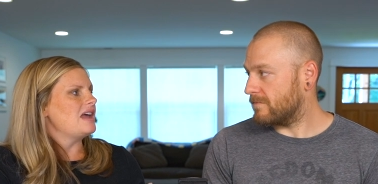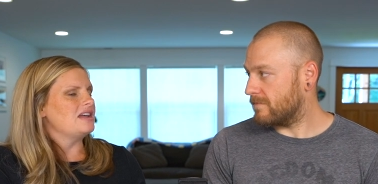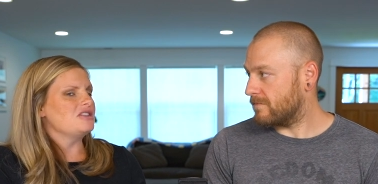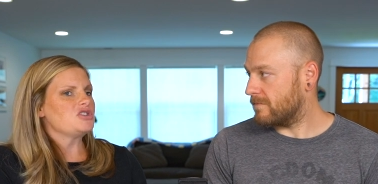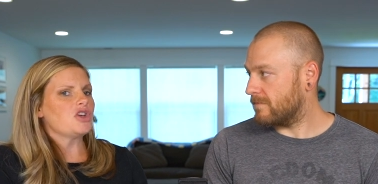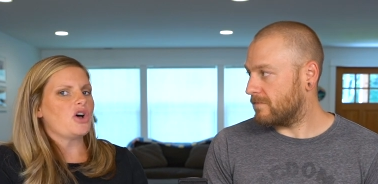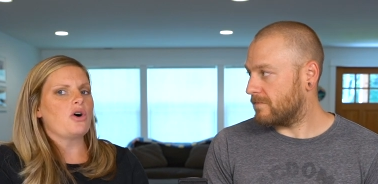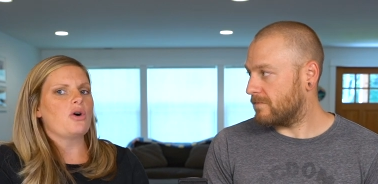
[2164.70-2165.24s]

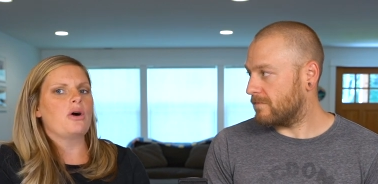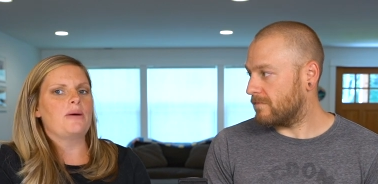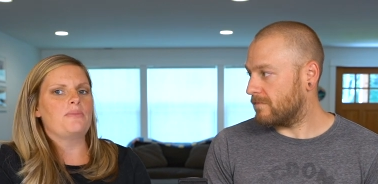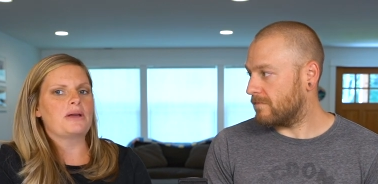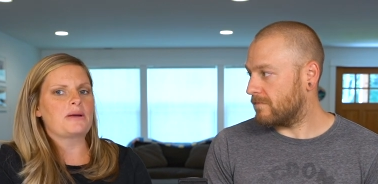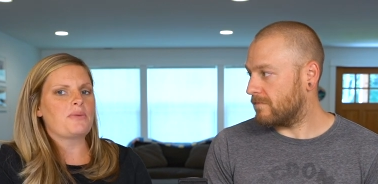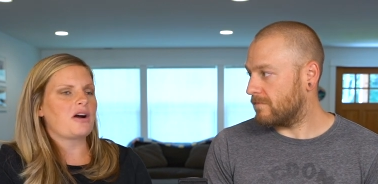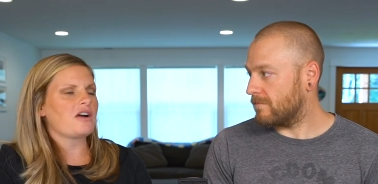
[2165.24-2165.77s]
Speaker 1: And so, a
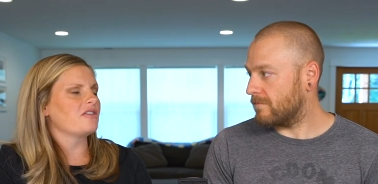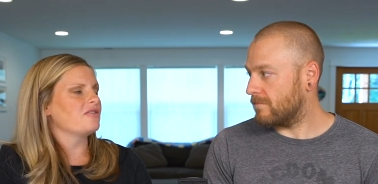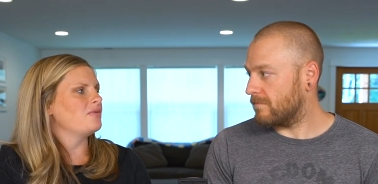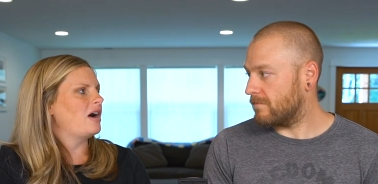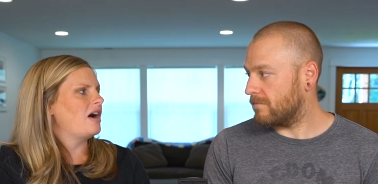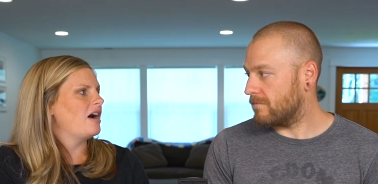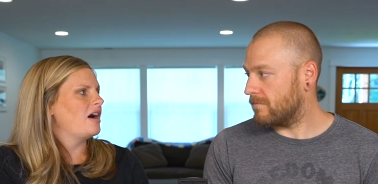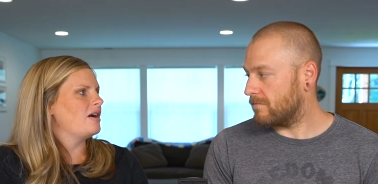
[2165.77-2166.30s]
big part
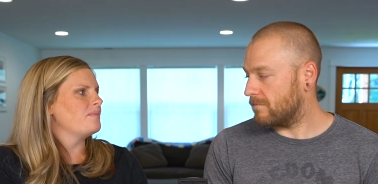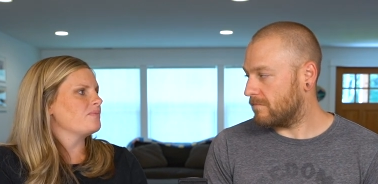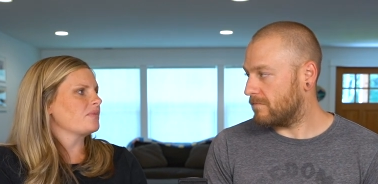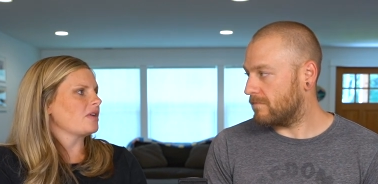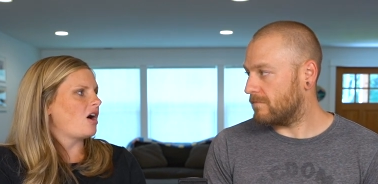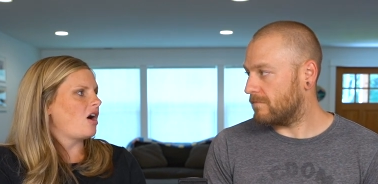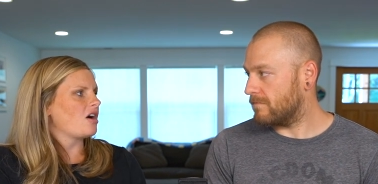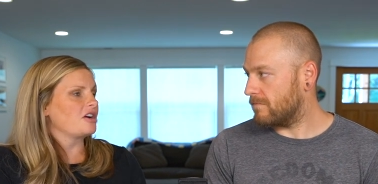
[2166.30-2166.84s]
of um,
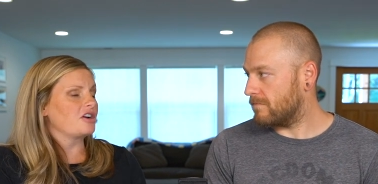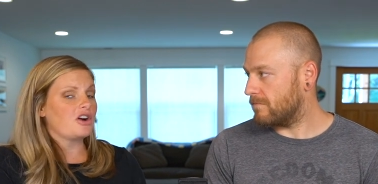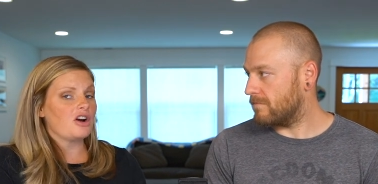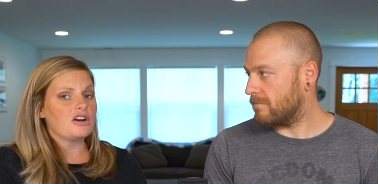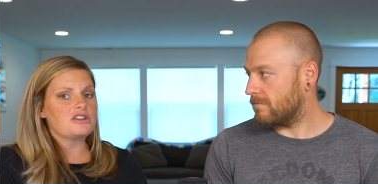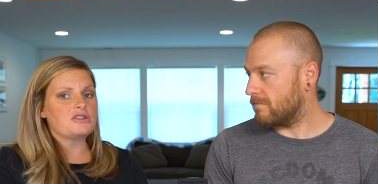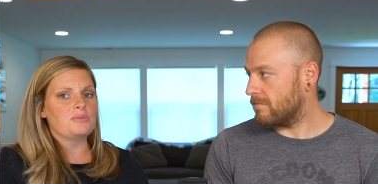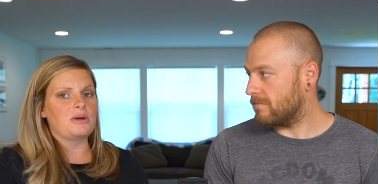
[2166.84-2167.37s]
our
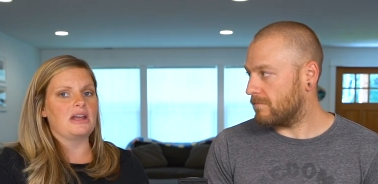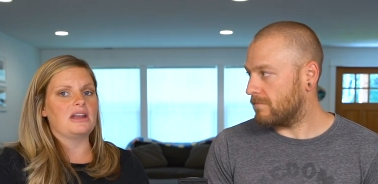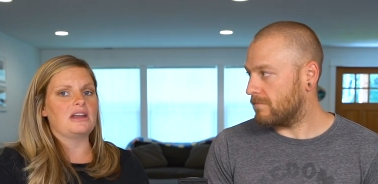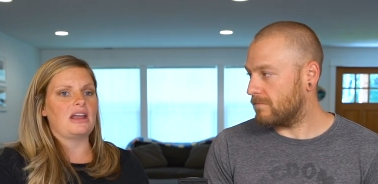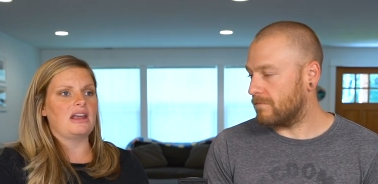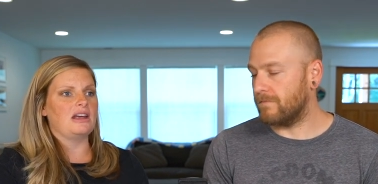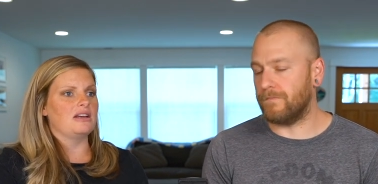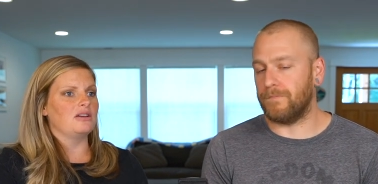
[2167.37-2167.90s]

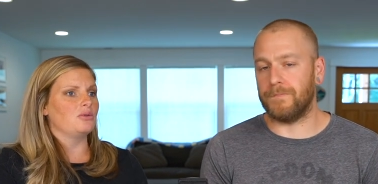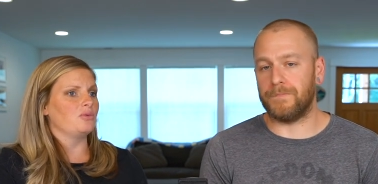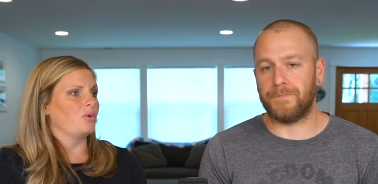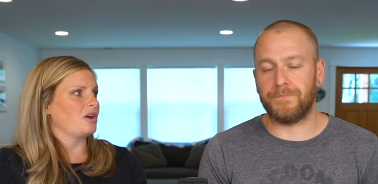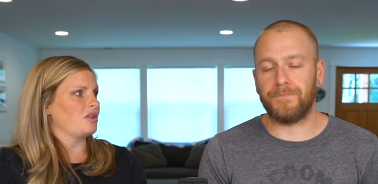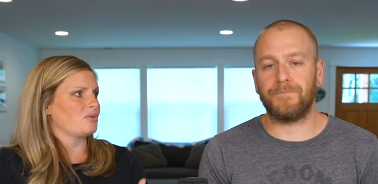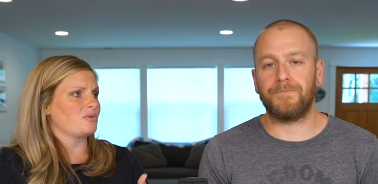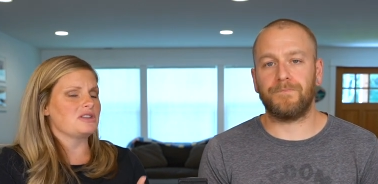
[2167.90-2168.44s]
encouragement, and mm.
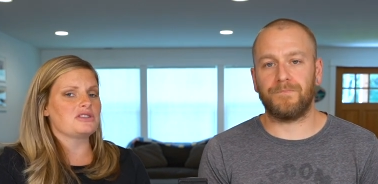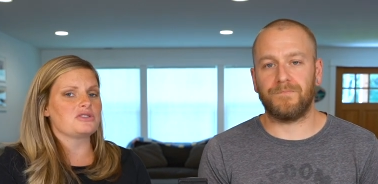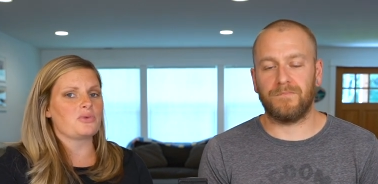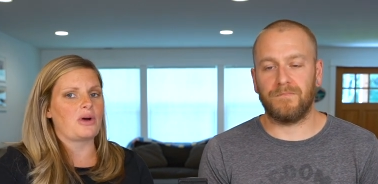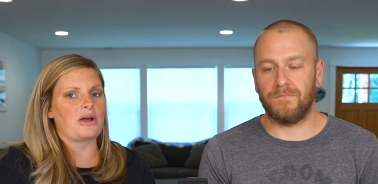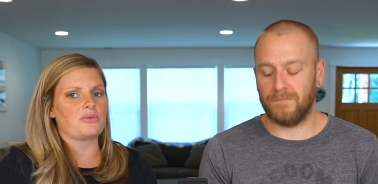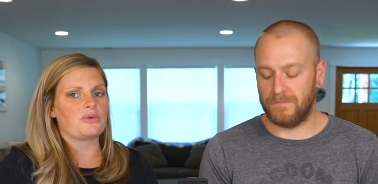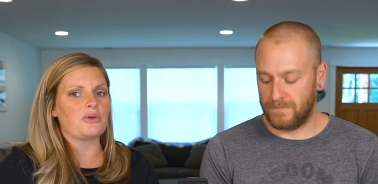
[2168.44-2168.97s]
one of the reasons
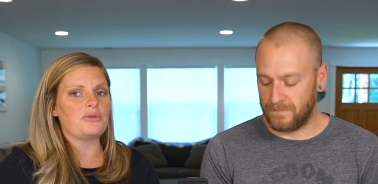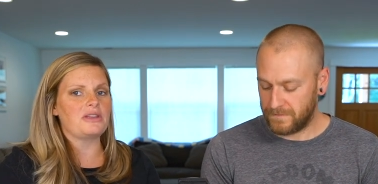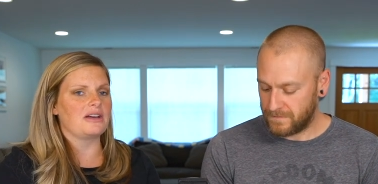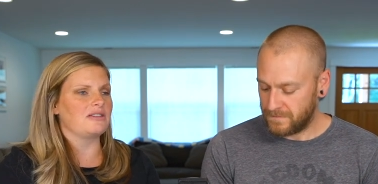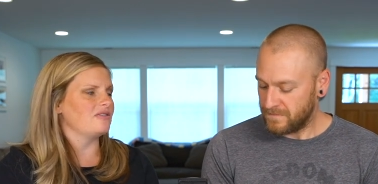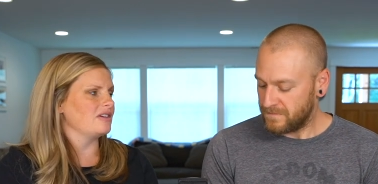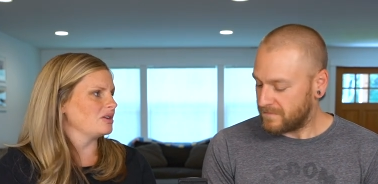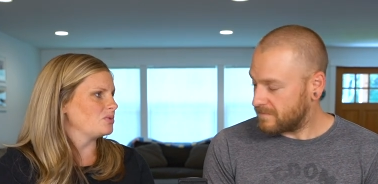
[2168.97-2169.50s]
why I wrote the
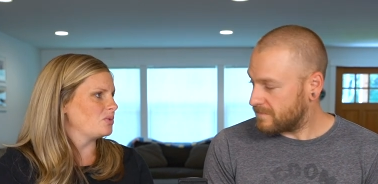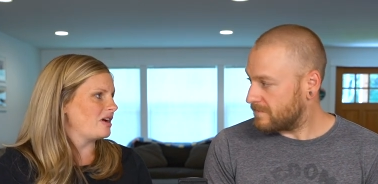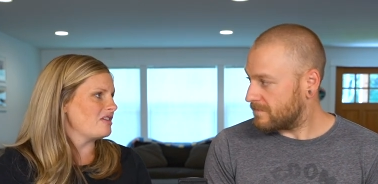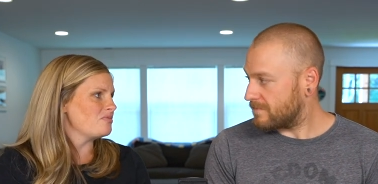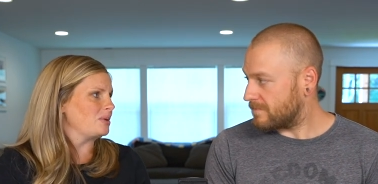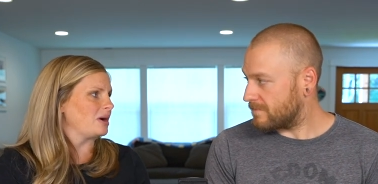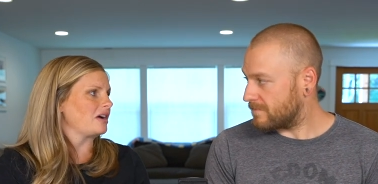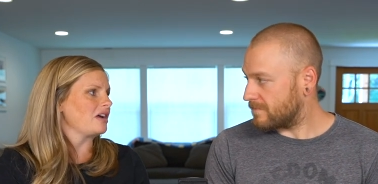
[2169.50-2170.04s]
Unveiled
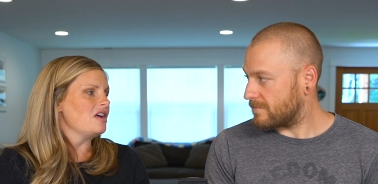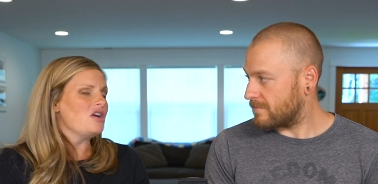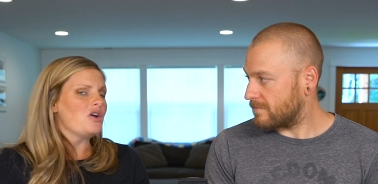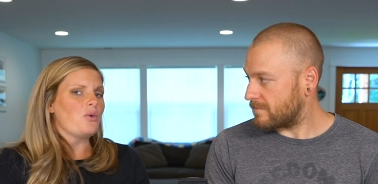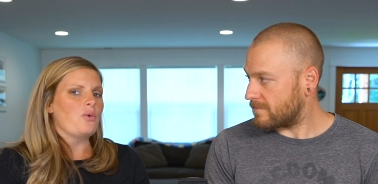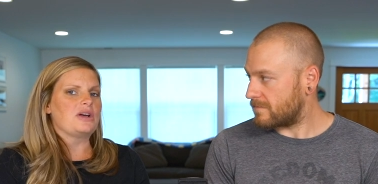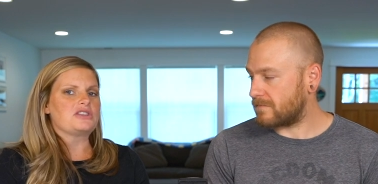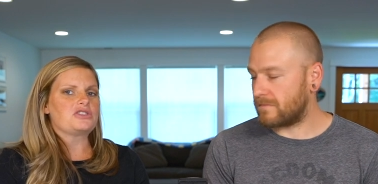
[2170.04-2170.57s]
Wife book,
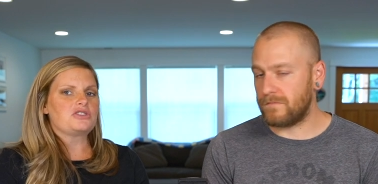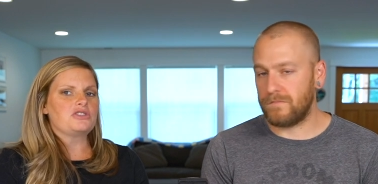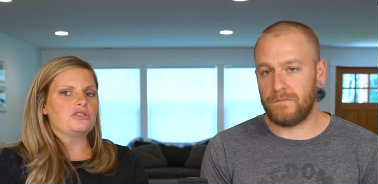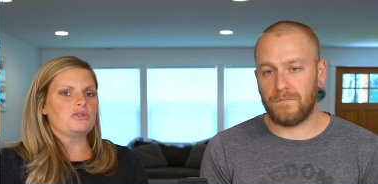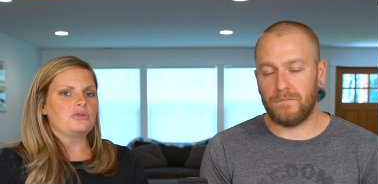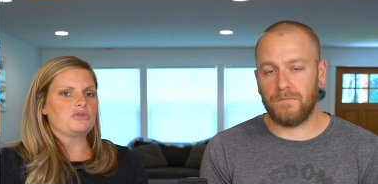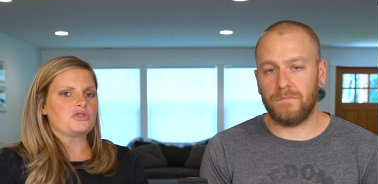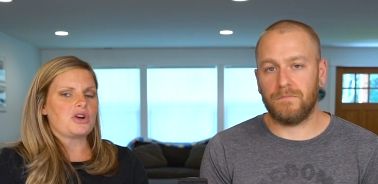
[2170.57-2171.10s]
was
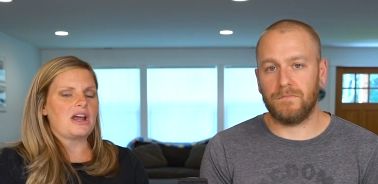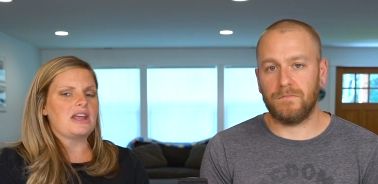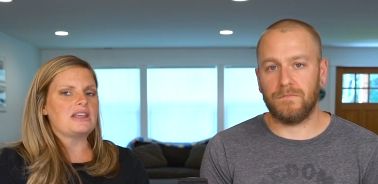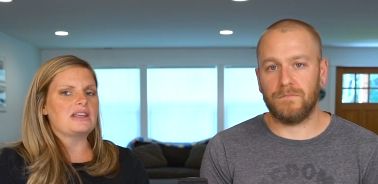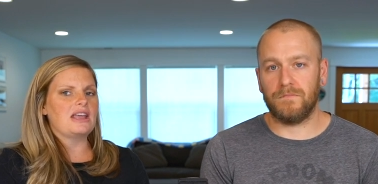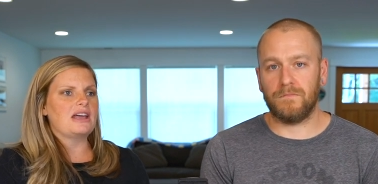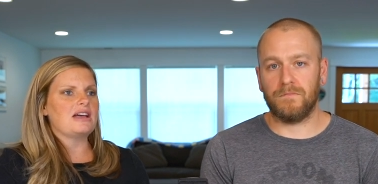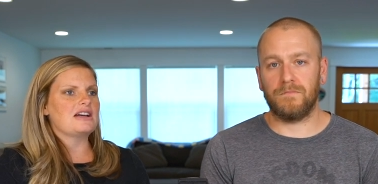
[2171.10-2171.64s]
to try
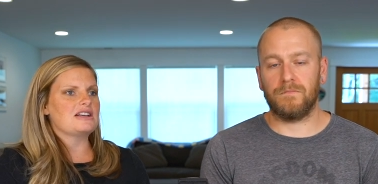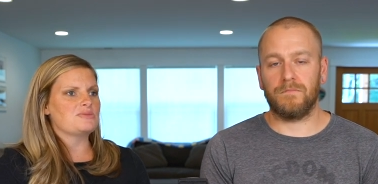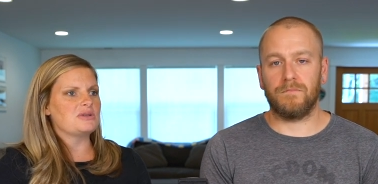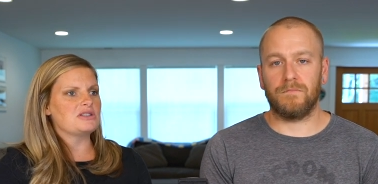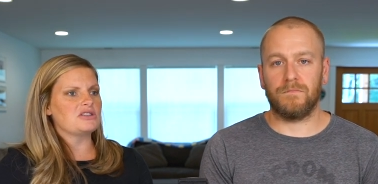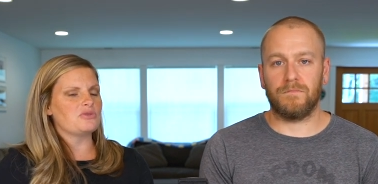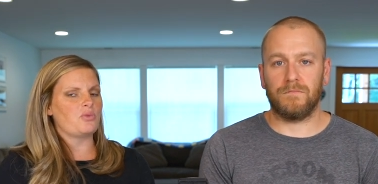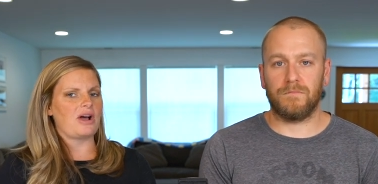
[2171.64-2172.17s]
and get
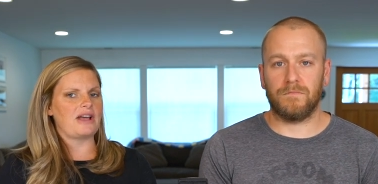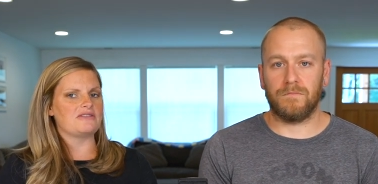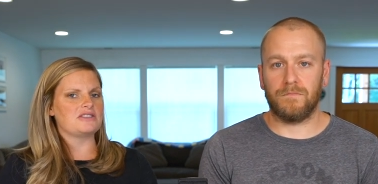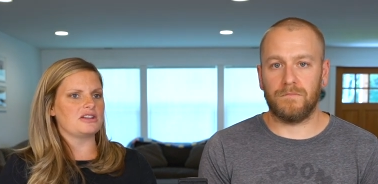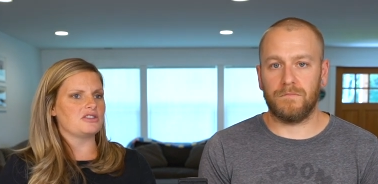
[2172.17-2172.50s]
husbands and wives to